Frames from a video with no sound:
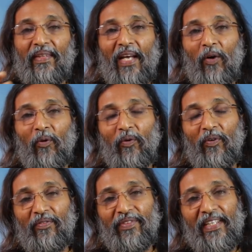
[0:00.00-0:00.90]

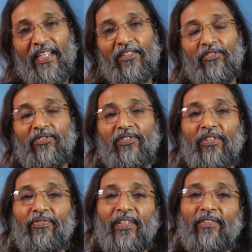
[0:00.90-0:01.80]
Now, these
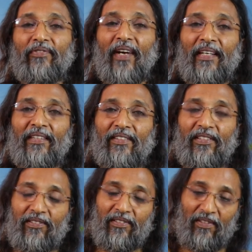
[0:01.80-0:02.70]
different
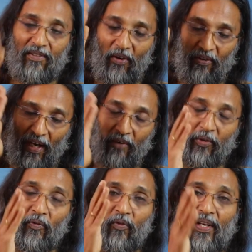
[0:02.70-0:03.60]
faculties, or
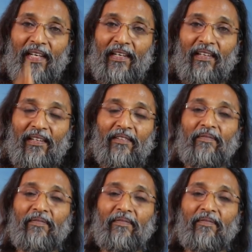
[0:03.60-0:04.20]
our will,